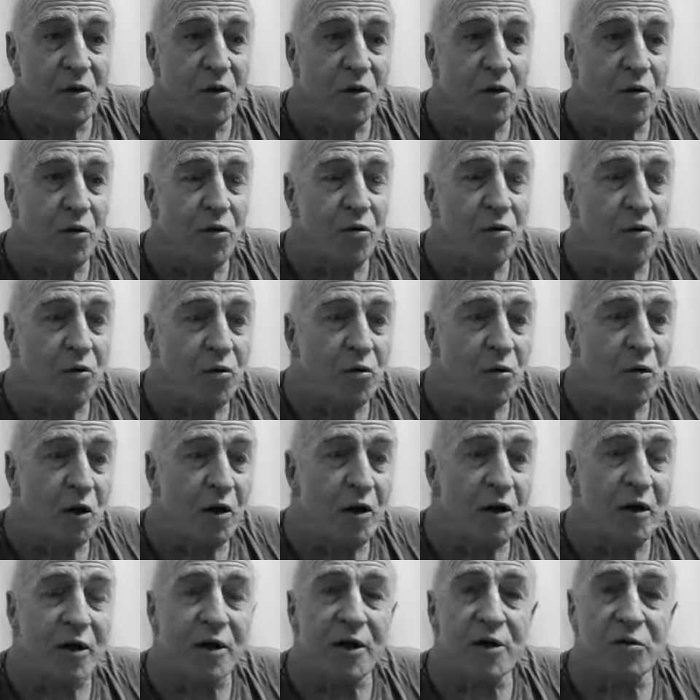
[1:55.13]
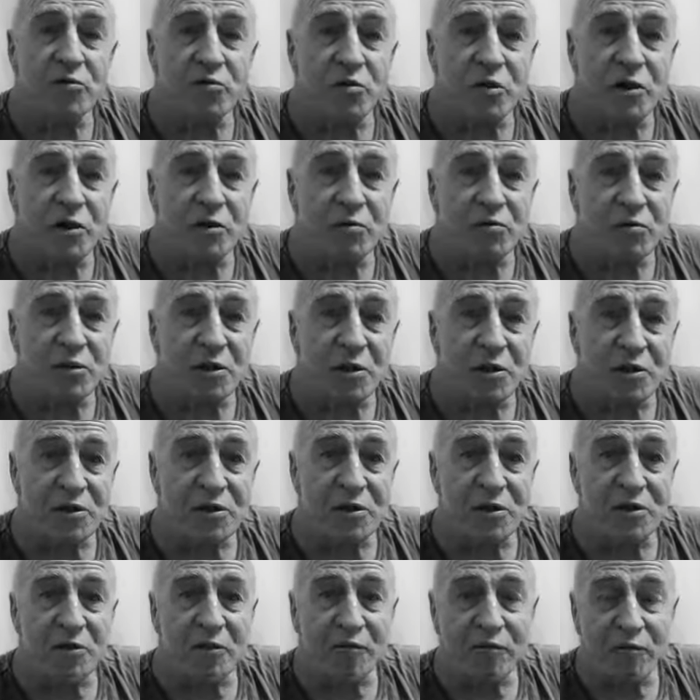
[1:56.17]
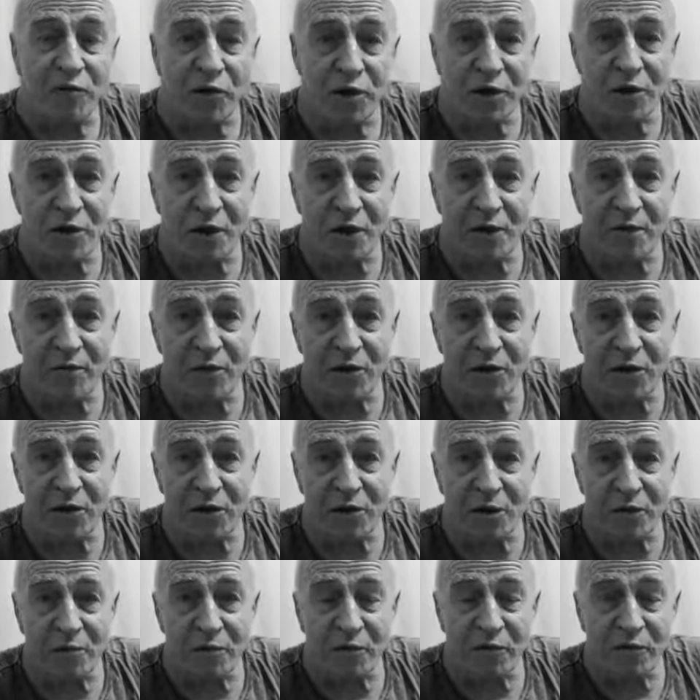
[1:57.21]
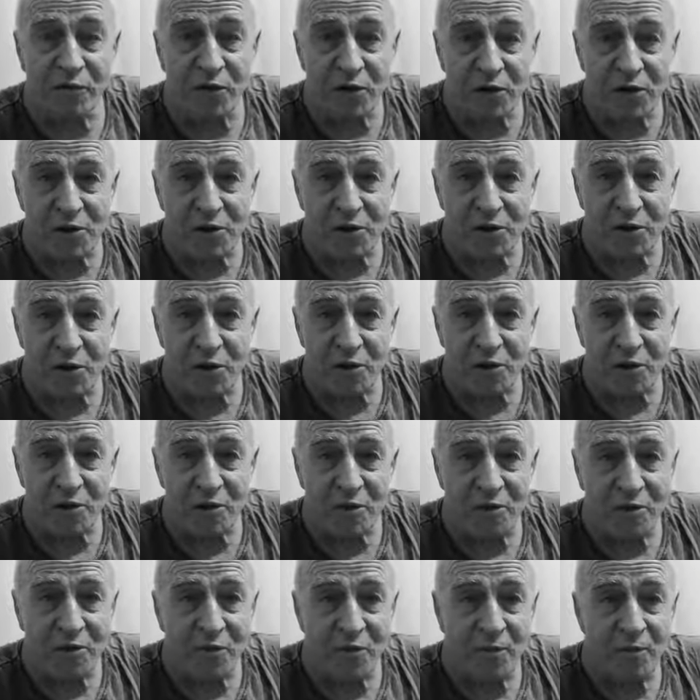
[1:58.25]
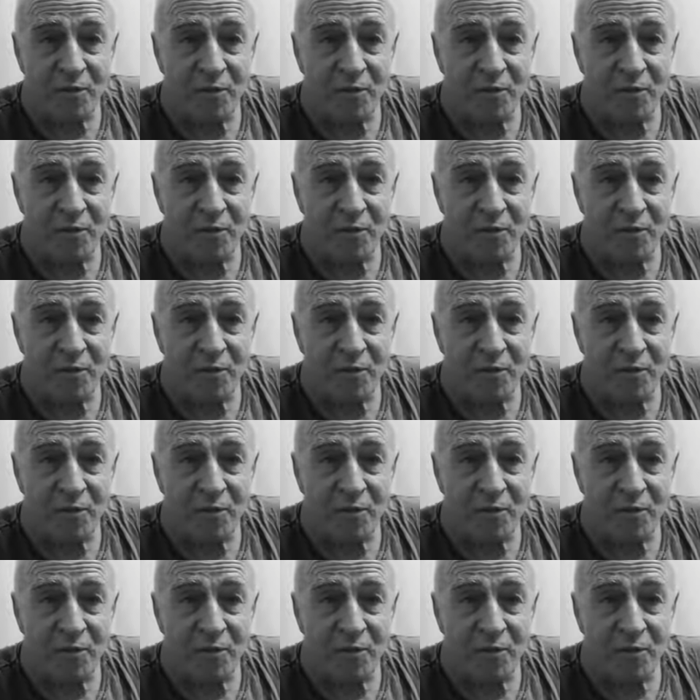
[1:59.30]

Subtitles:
who introduced this into freediving a number of years ago.